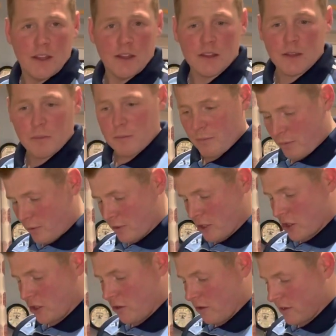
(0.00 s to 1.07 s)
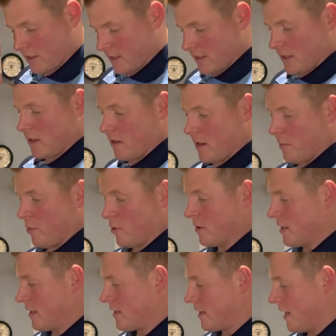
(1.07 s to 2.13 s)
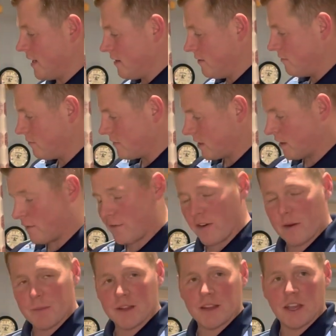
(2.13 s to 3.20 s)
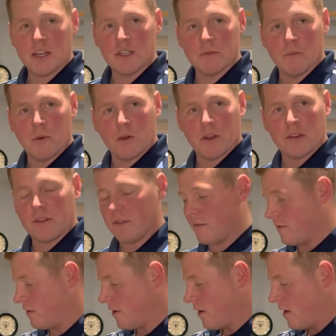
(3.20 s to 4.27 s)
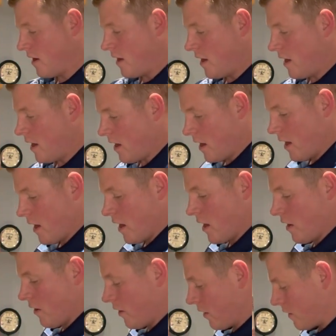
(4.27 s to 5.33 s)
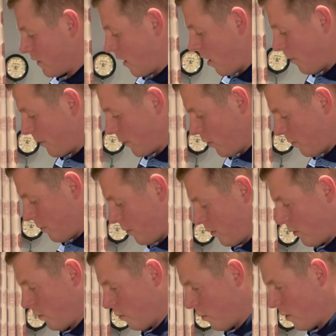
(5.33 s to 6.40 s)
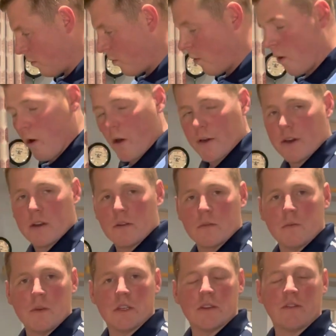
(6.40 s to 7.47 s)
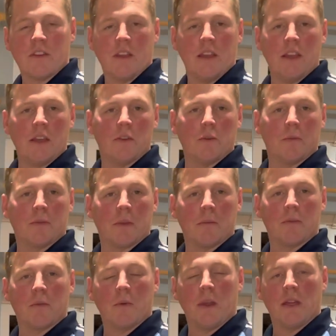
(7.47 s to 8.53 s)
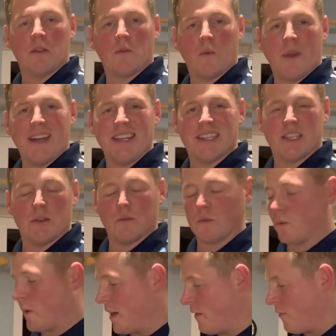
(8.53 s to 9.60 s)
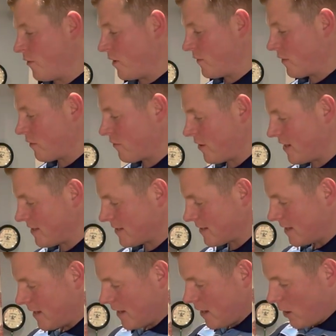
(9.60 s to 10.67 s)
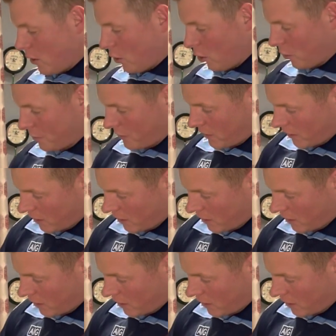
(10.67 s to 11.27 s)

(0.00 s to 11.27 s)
to put it short, is you're going to put this in to your fermentation bucket. You're going to top it up with water, which you've heated up to between 22 and 25 degrees, up to